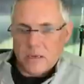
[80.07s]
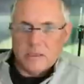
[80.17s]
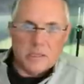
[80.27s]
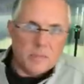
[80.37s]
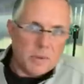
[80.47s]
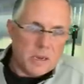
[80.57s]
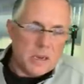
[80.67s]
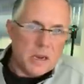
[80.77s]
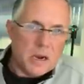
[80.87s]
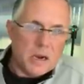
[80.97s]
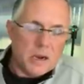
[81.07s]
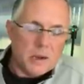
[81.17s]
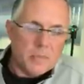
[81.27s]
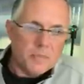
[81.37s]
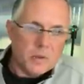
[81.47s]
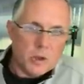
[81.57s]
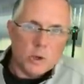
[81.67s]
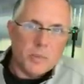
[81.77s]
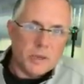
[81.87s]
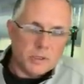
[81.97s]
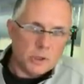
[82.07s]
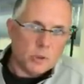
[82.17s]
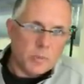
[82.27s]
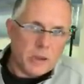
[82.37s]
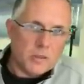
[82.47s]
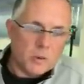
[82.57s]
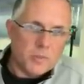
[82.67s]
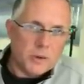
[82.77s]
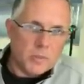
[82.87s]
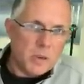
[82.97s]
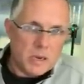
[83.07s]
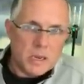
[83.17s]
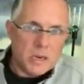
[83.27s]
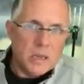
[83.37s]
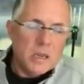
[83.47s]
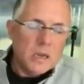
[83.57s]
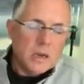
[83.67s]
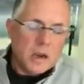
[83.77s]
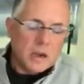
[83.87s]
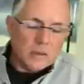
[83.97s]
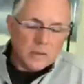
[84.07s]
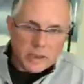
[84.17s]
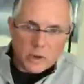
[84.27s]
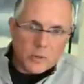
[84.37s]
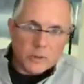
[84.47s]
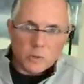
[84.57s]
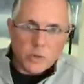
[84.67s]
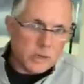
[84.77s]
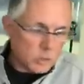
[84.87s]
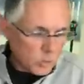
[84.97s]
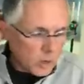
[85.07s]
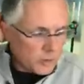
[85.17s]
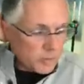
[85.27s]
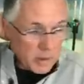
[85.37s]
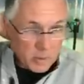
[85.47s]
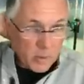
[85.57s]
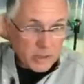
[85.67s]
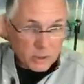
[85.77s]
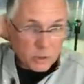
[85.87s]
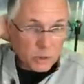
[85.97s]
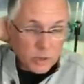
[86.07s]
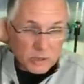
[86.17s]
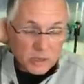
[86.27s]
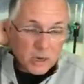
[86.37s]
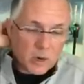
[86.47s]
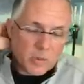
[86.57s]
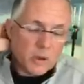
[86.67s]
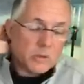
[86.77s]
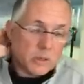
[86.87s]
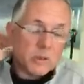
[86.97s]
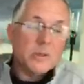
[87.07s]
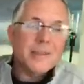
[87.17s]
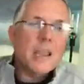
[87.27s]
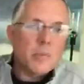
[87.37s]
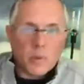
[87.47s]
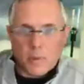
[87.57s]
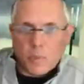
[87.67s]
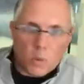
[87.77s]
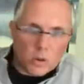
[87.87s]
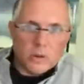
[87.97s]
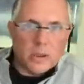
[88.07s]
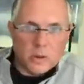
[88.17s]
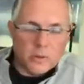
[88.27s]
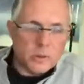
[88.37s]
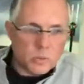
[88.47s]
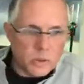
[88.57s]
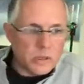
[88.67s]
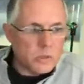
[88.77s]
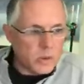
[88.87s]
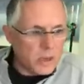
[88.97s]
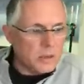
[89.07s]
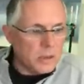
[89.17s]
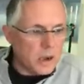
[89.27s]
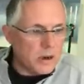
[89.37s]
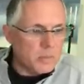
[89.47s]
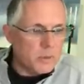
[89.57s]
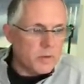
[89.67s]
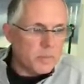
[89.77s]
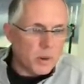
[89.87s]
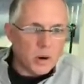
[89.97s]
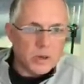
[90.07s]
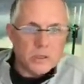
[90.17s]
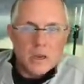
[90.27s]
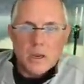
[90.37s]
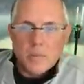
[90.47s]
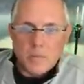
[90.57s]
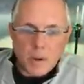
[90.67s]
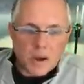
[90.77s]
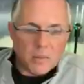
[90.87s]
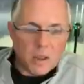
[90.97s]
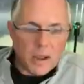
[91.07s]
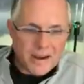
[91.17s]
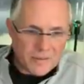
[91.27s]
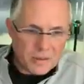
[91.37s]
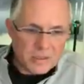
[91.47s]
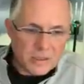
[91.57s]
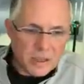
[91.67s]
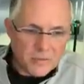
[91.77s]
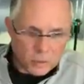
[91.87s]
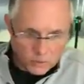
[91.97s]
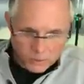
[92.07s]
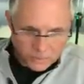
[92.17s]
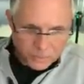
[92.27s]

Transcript: ECB, um, the European Central Bank. They're they're meeting uh, later this week as well to maybe raise interest rates there. We also get the labor report later this week, so we got a lot of moving parts. But bottom line, at this level,